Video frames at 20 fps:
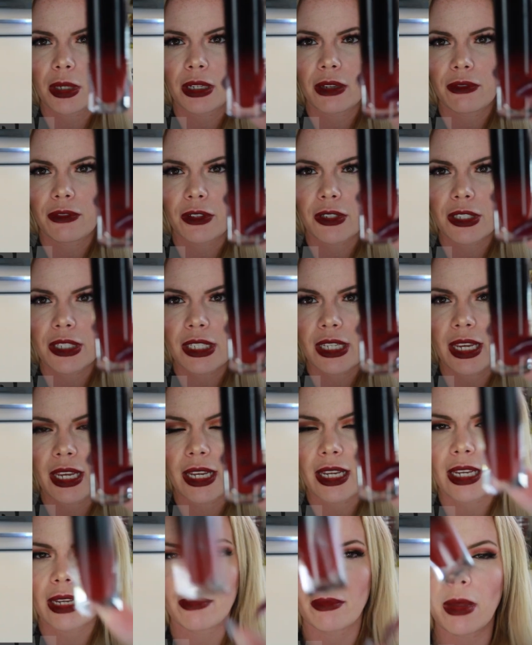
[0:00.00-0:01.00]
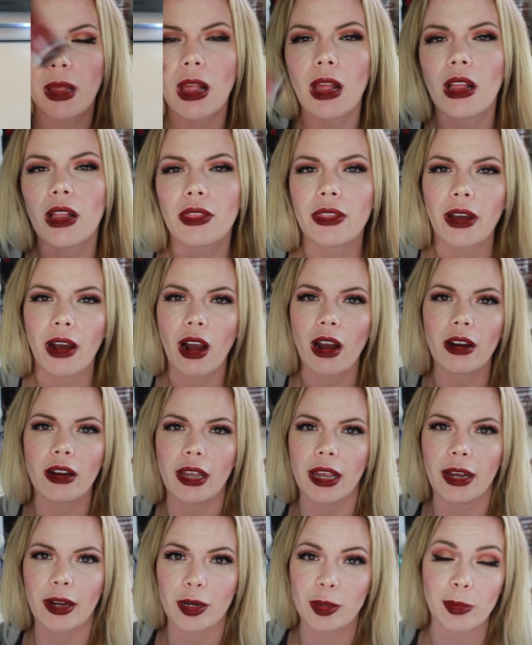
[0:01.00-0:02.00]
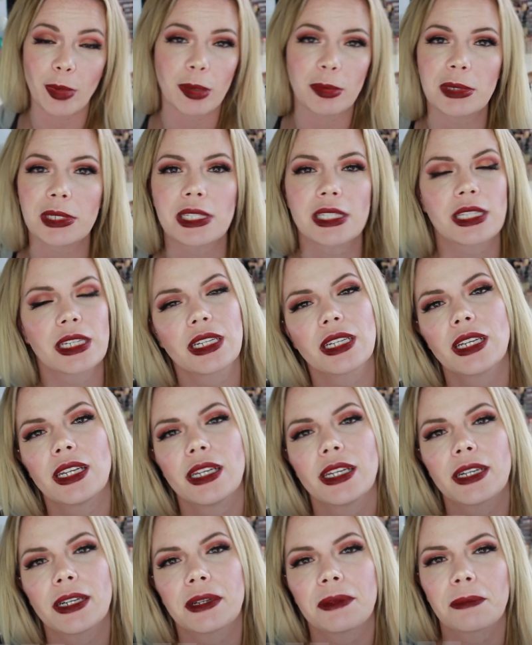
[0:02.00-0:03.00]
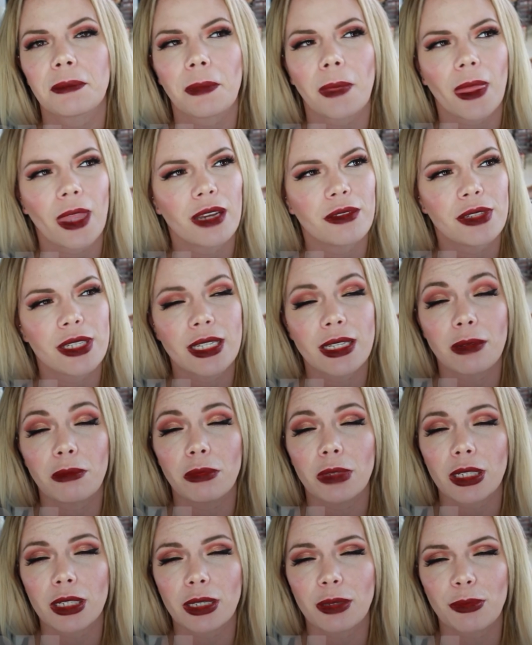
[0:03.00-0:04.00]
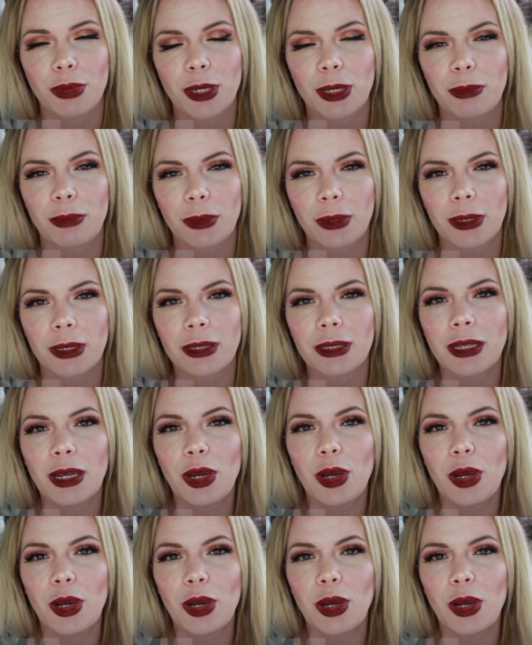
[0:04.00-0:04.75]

when it first came. There are air bubbles in here I've seen a million people